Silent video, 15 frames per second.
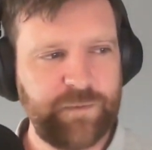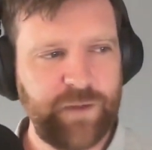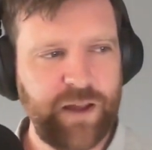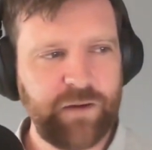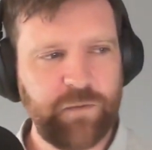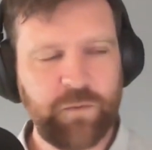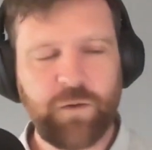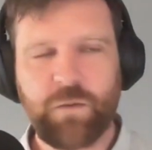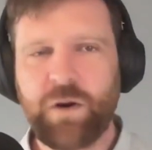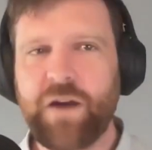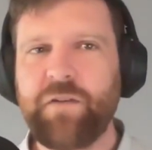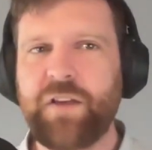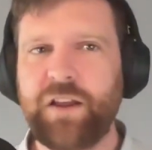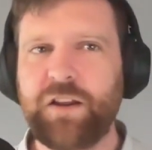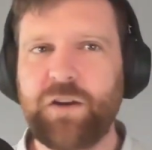like, from
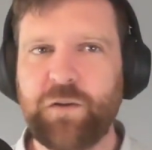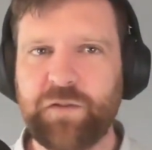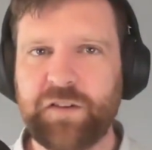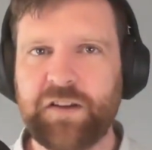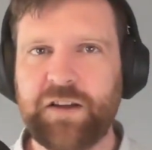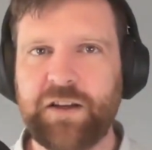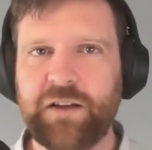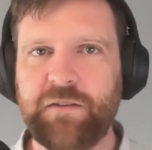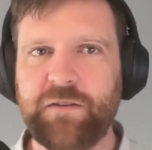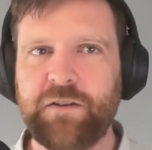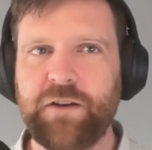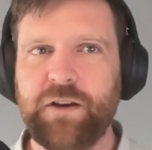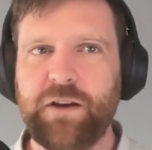everything that you've seen,